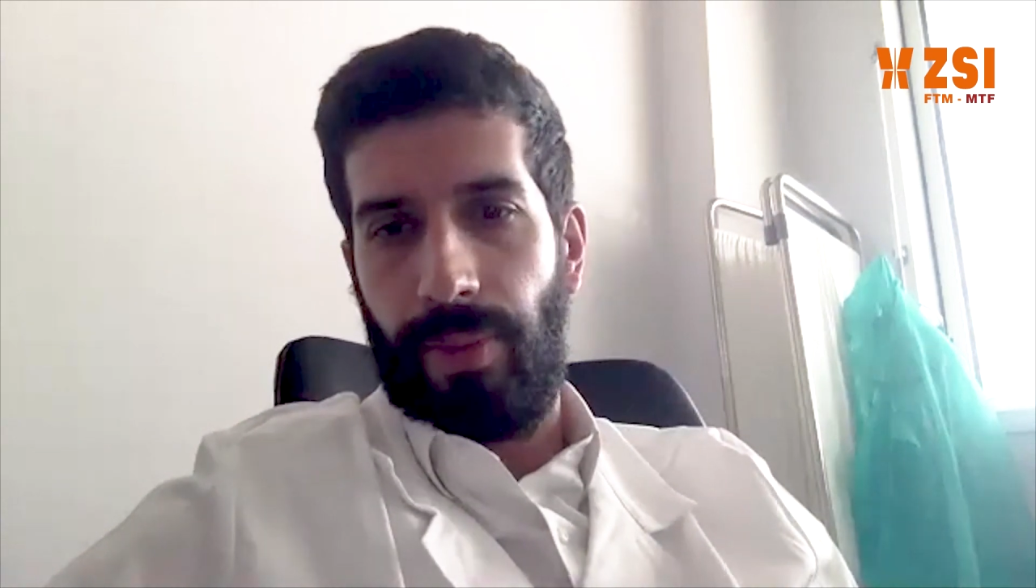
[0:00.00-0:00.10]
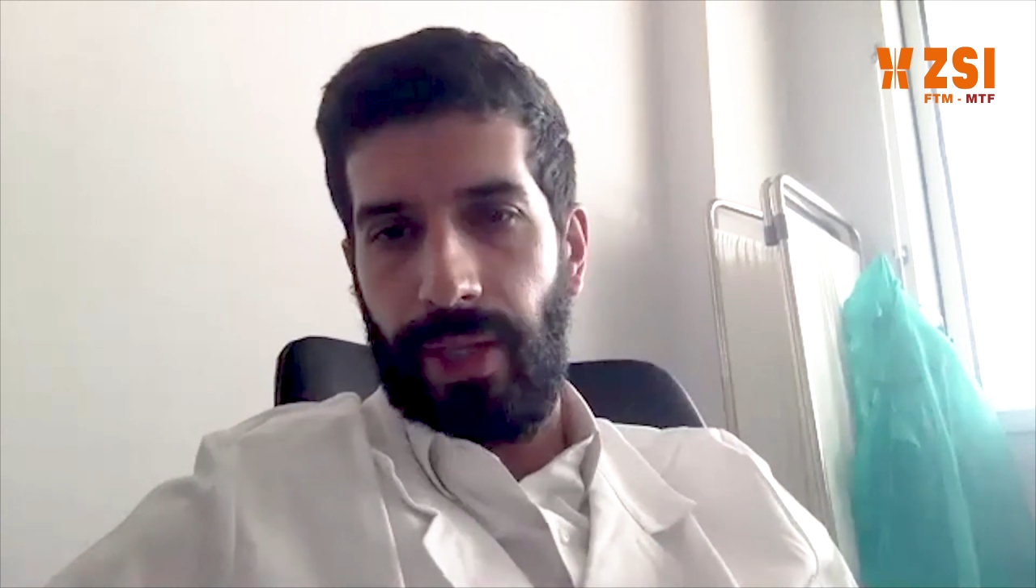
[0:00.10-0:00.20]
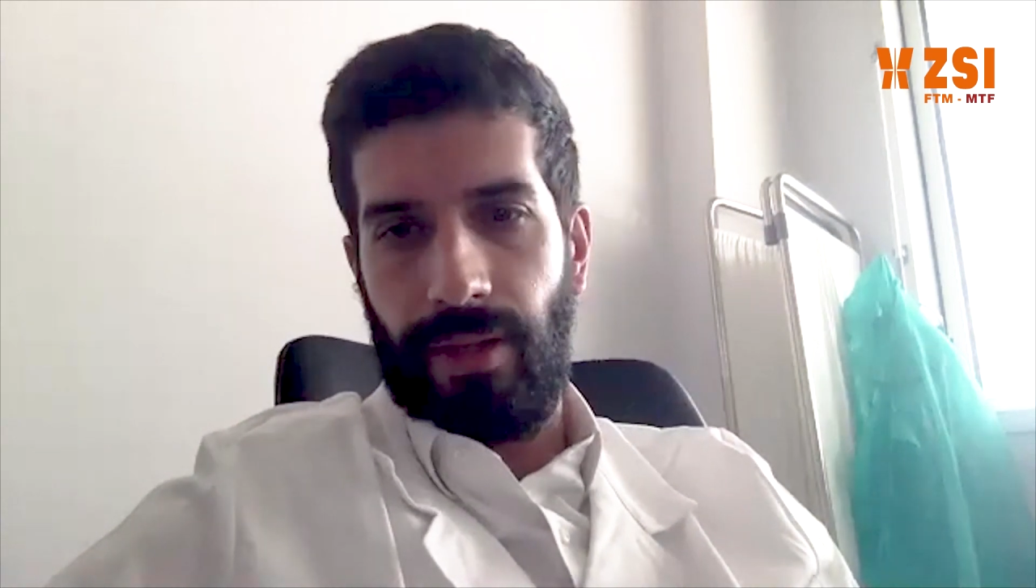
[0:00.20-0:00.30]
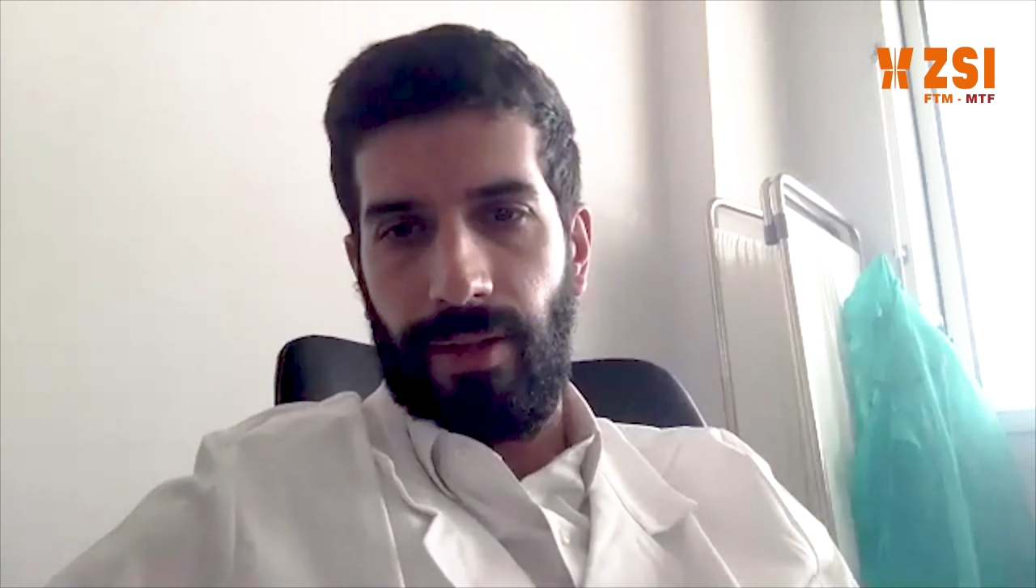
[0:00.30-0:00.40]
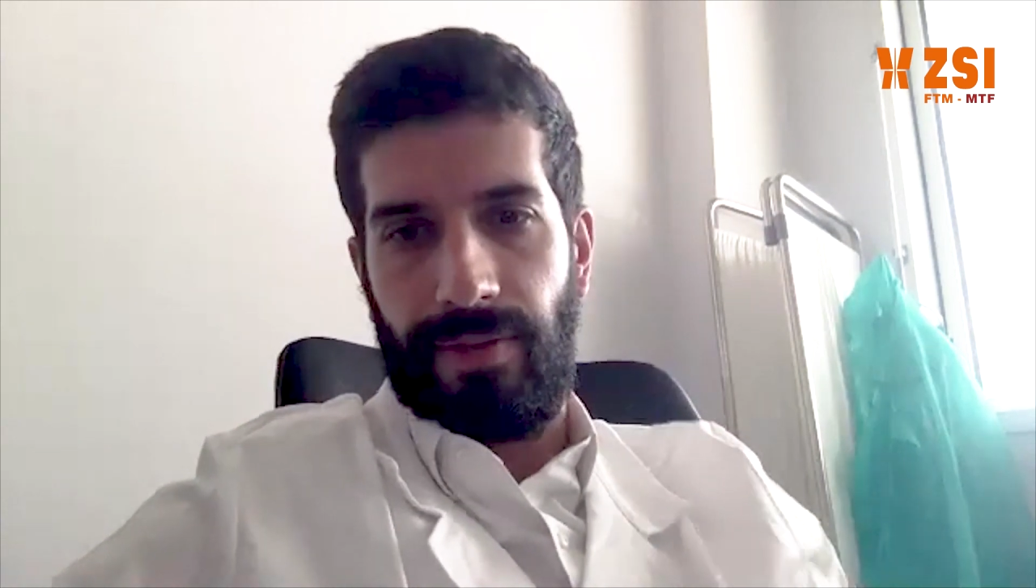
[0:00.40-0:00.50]

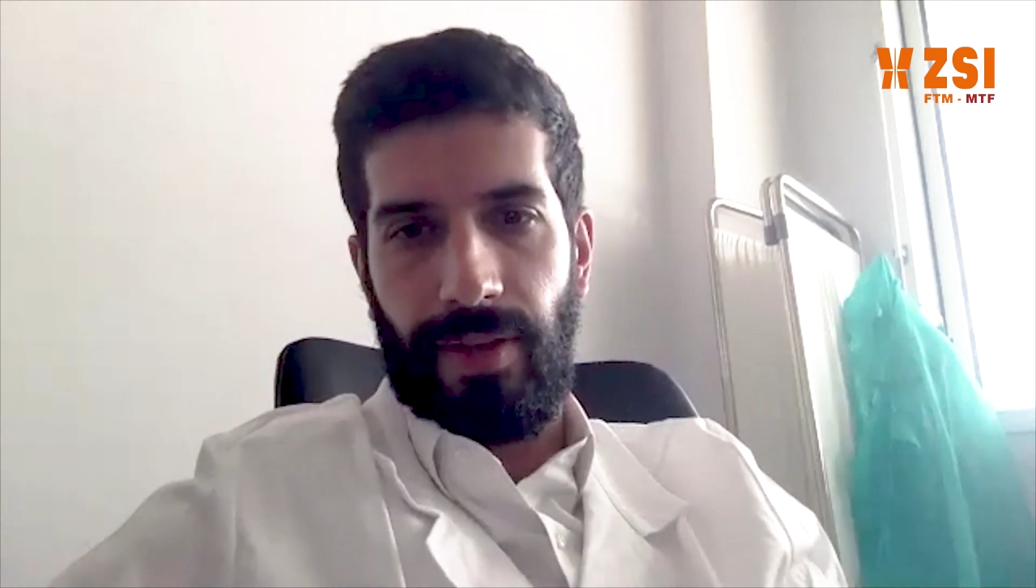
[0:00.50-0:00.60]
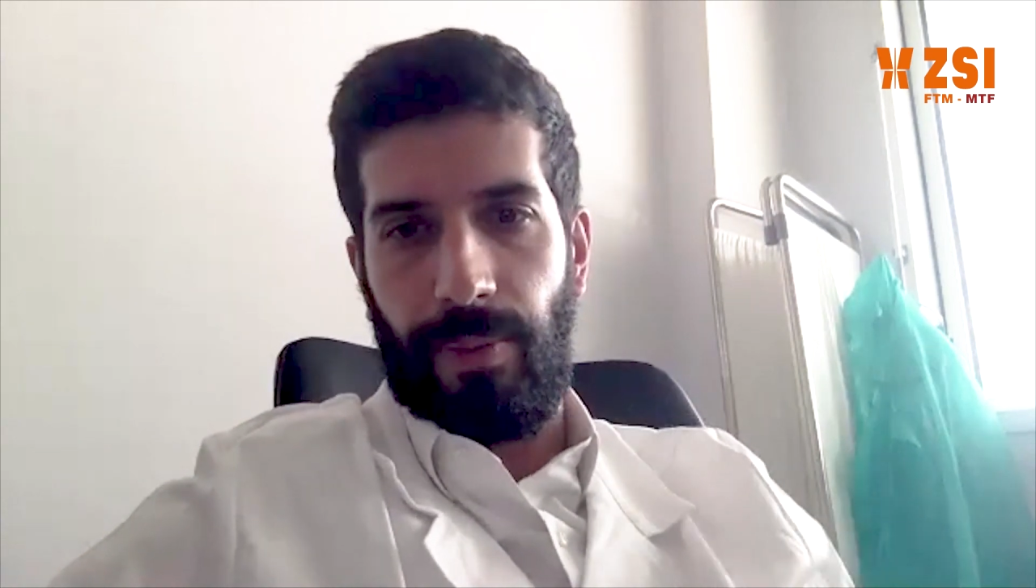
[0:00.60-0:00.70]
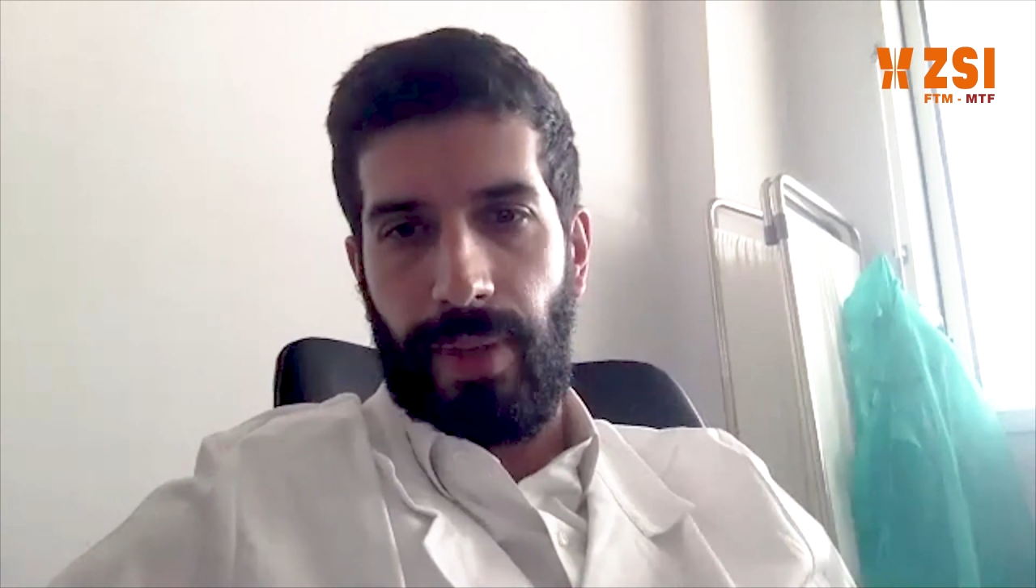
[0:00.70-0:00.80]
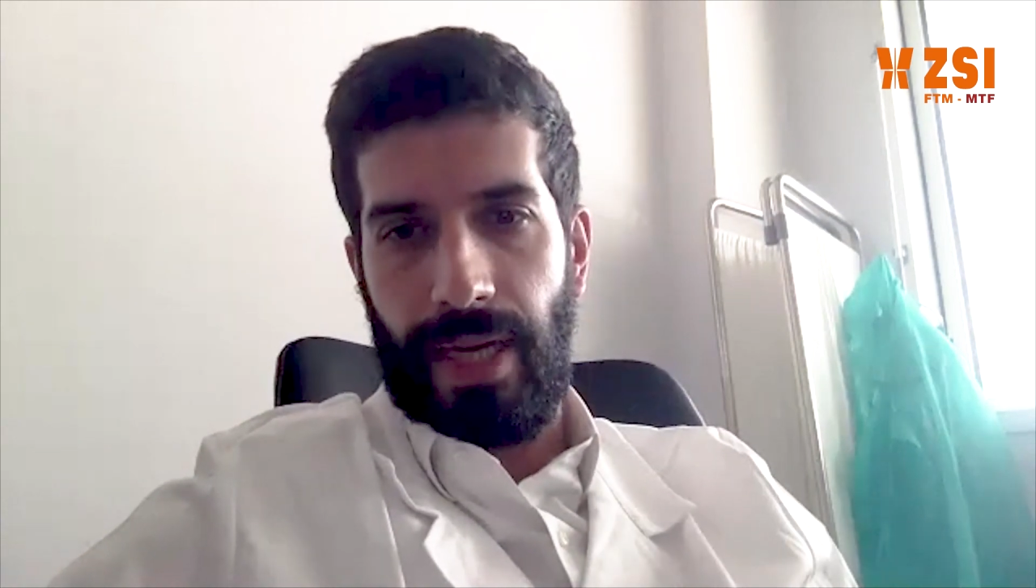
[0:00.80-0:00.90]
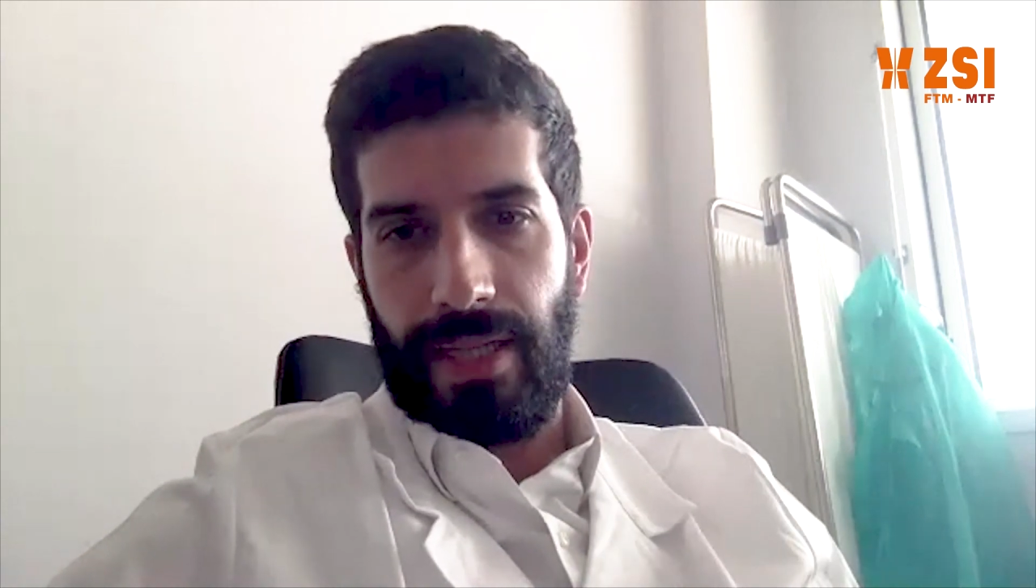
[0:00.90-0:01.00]
pedicle
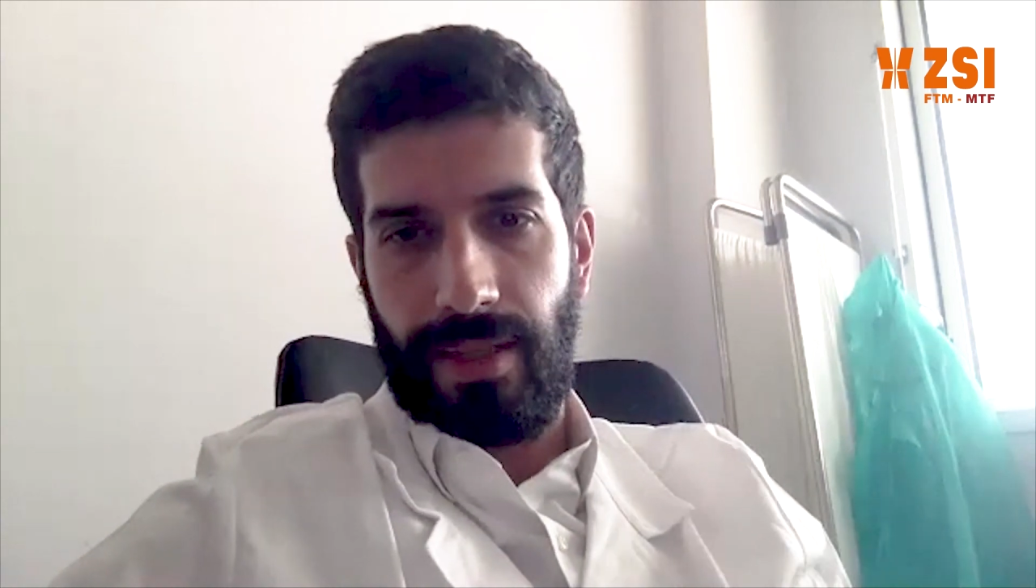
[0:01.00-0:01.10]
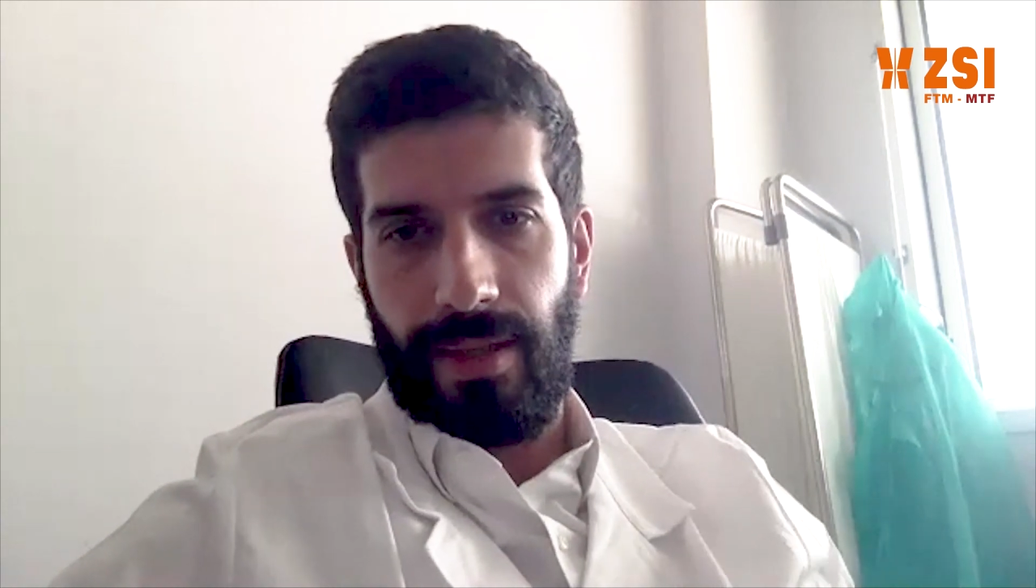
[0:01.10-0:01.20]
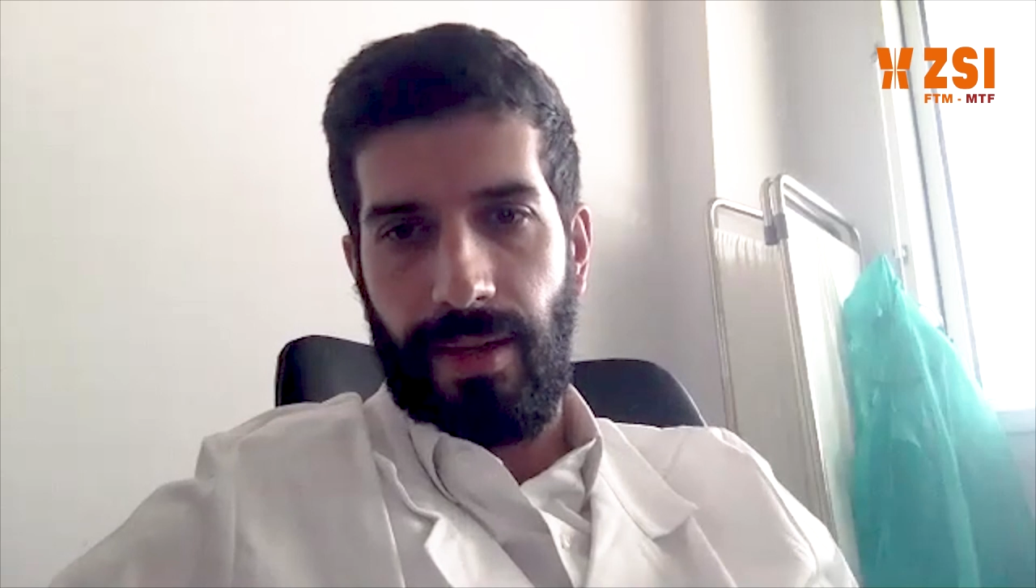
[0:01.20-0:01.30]
phalloplasty,